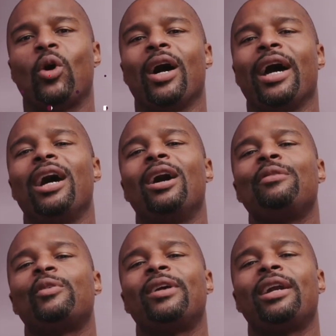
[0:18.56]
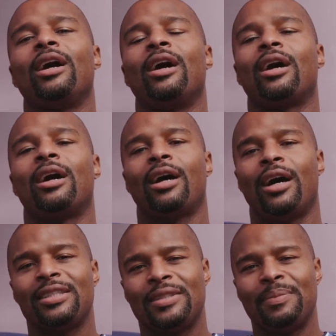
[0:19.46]
Boy offering a
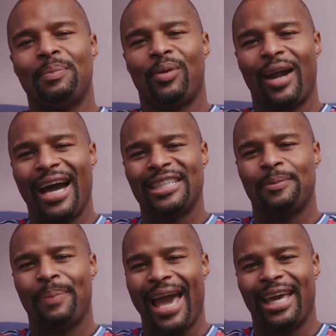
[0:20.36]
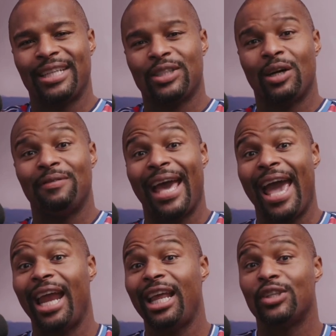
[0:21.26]
custom priced package of
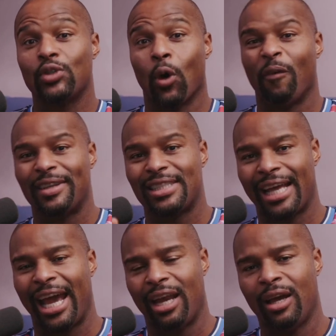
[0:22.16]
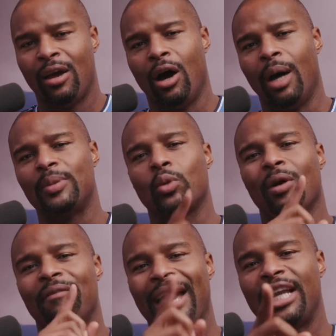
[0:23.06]
any sofa set up
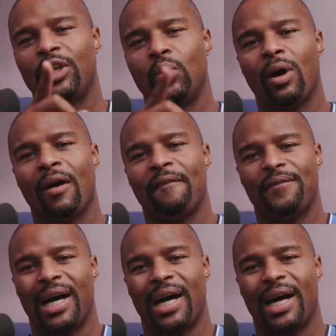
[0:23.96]
to a value of